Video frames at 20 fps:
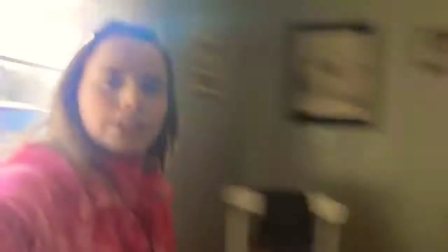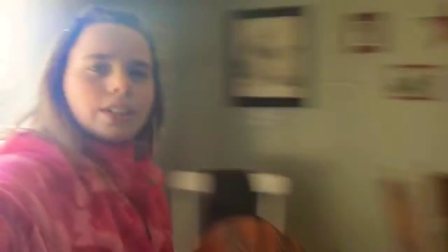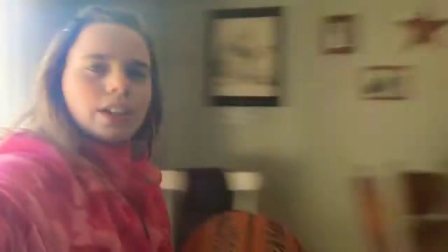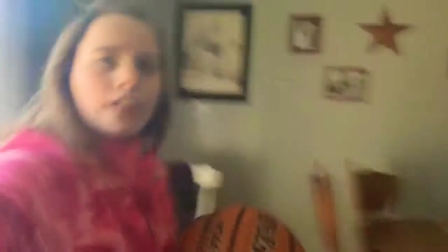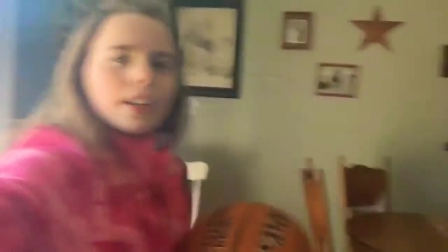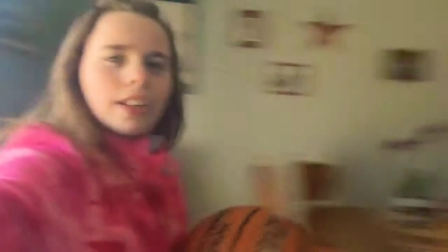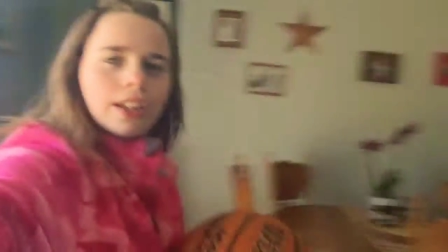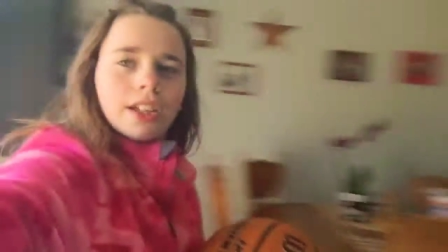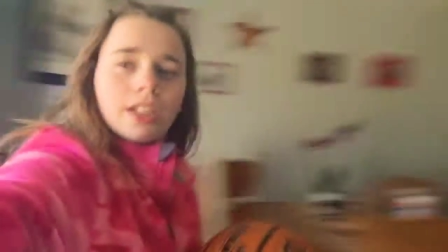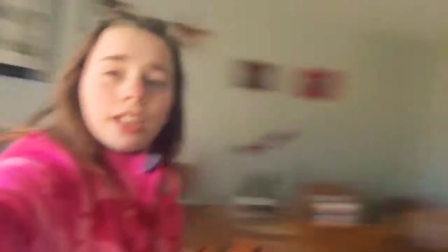
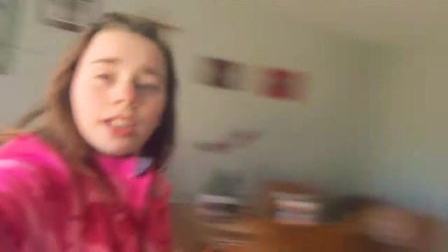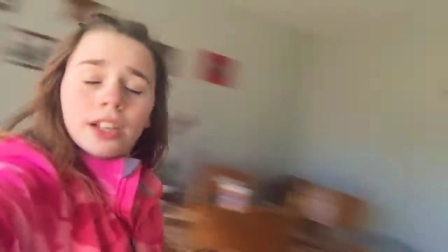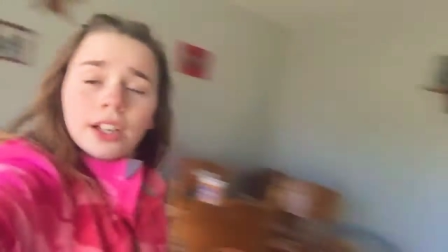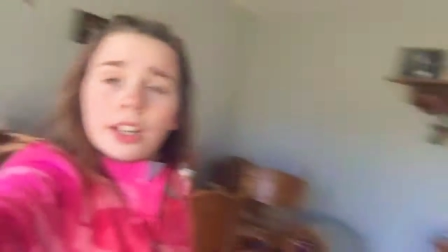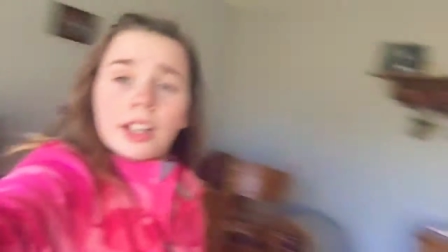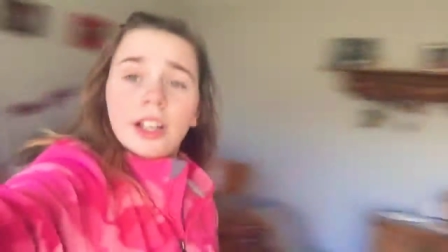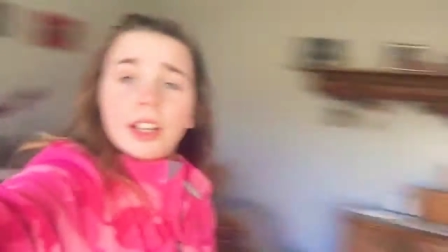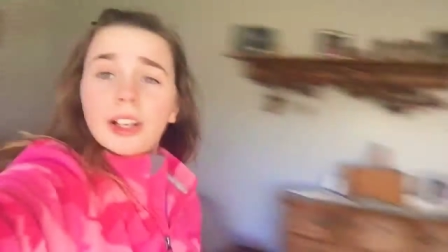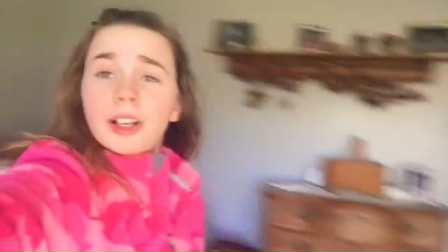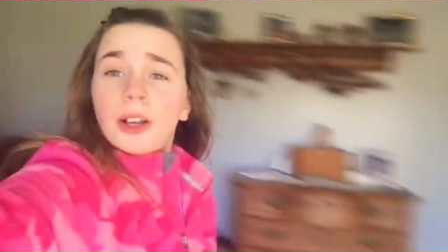started
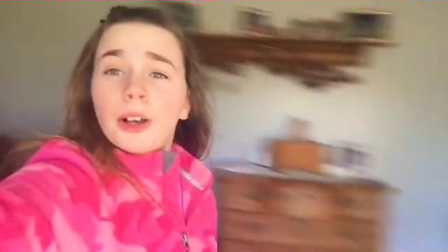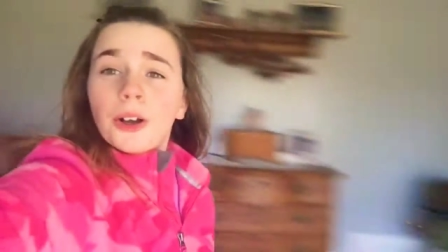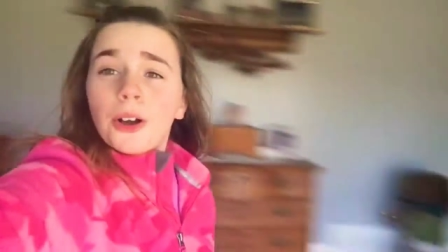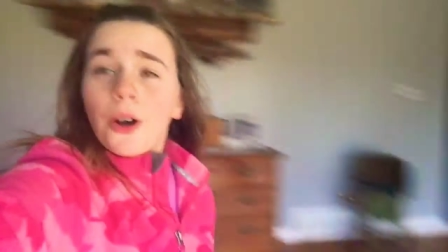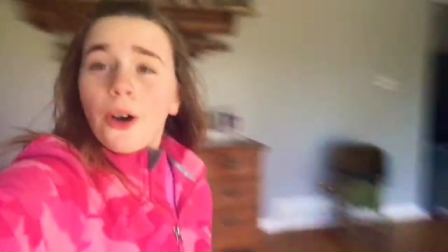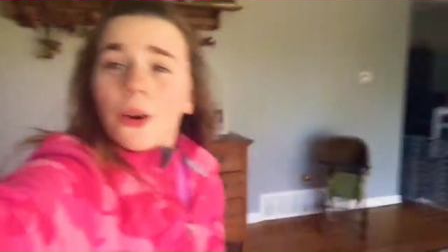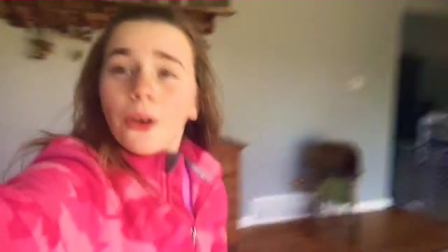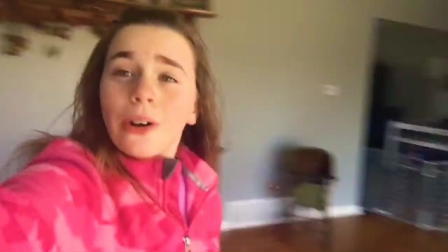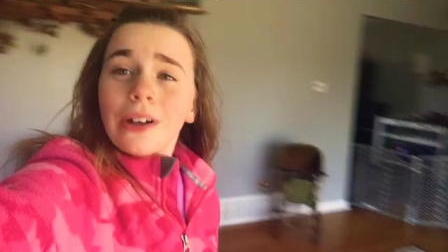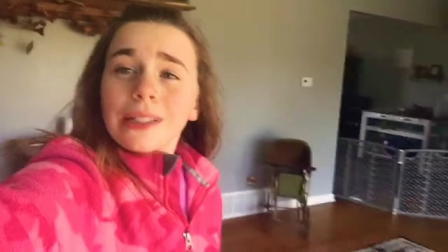
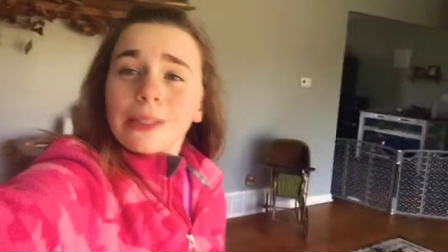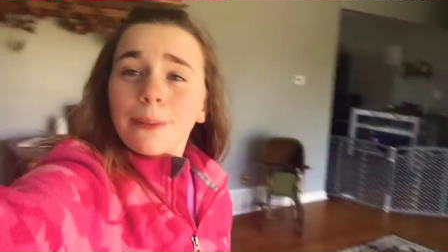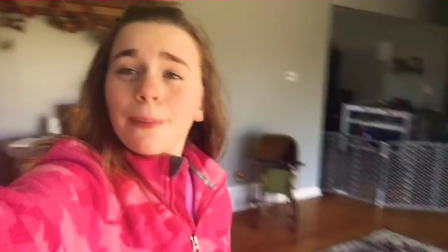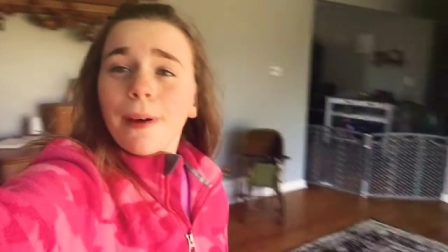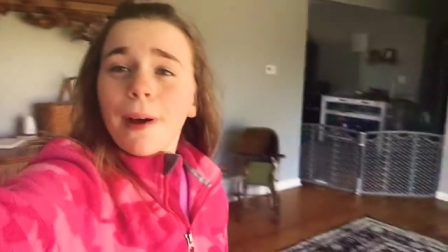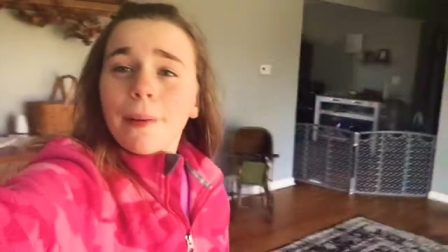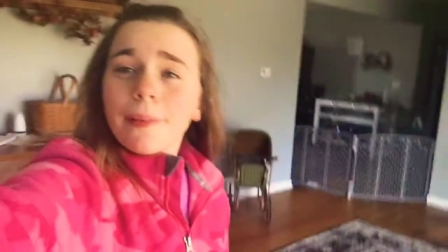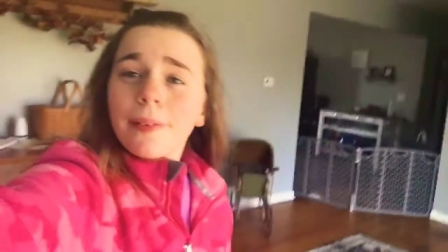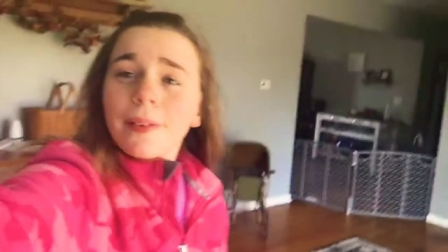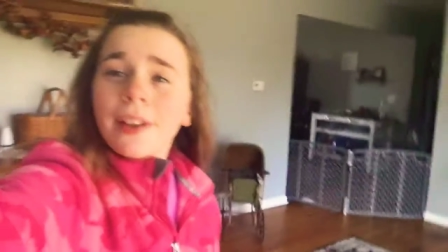what's
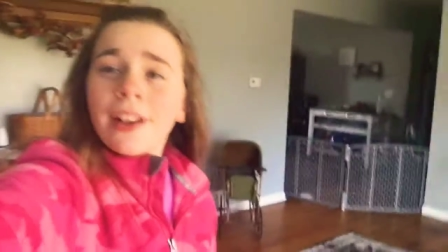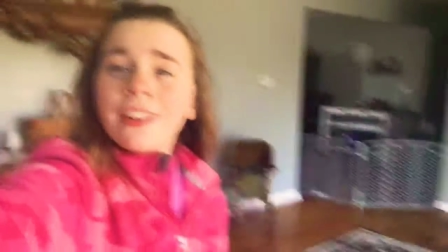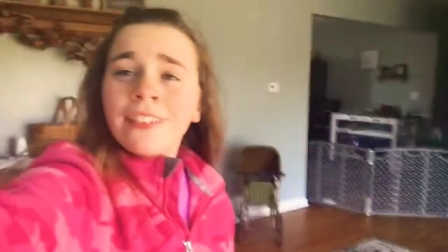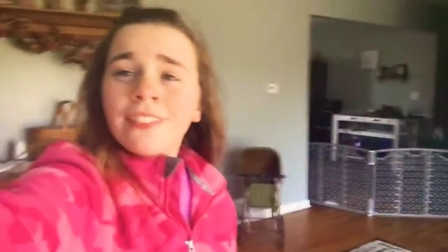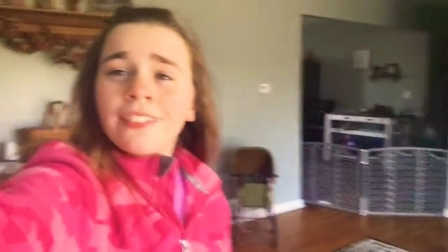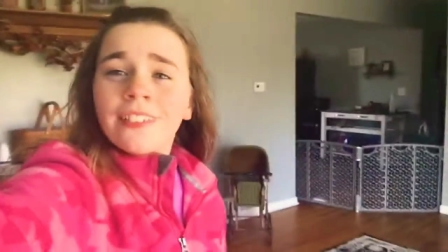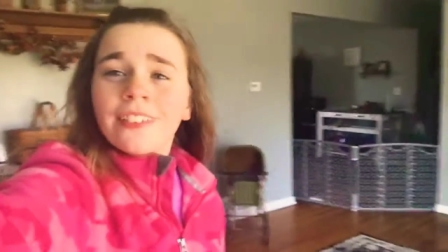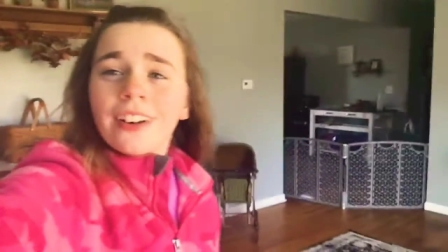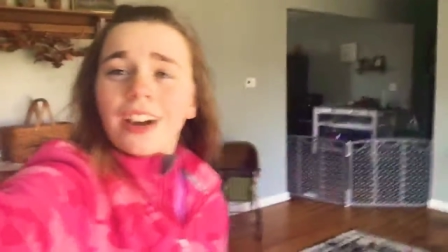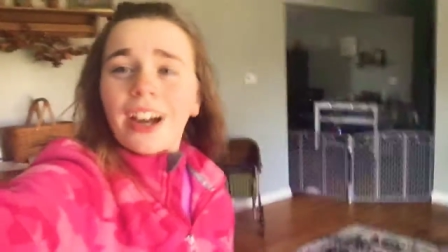
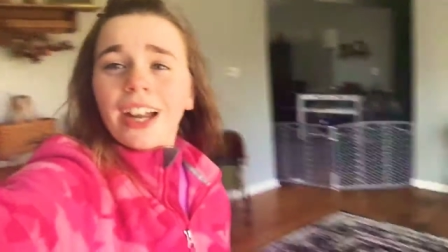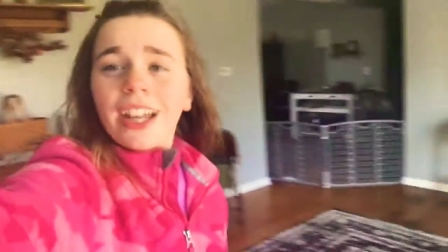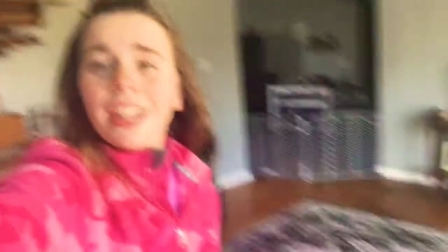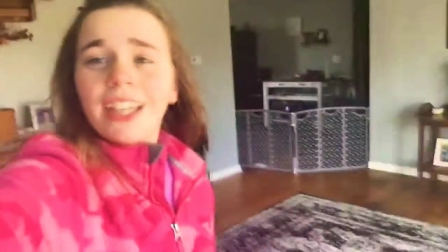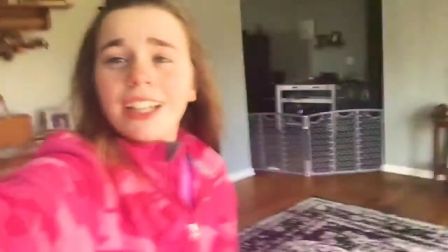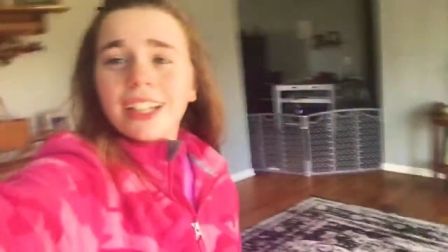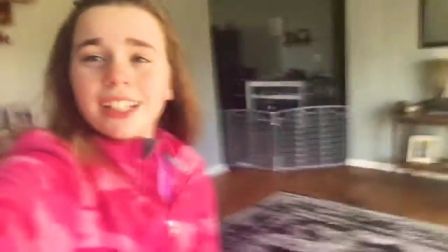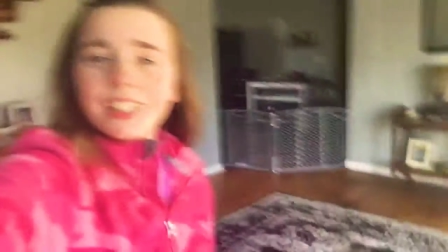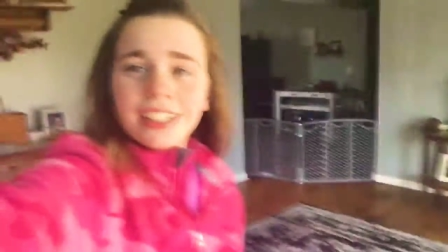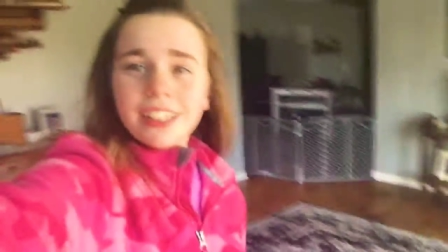popping right
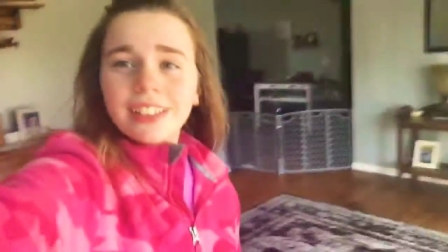here?